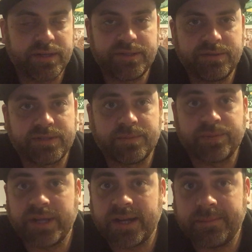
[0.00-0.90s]
going to do
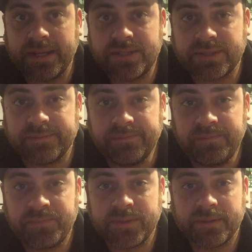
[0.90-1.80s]
some reanimation.
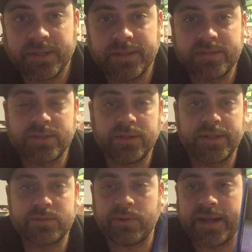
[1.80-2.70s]
Right, so
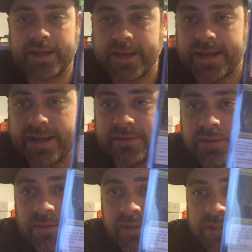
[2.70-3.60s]
that's why I got
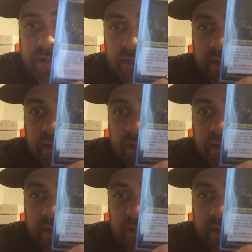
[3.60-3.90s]
Havengul Lich in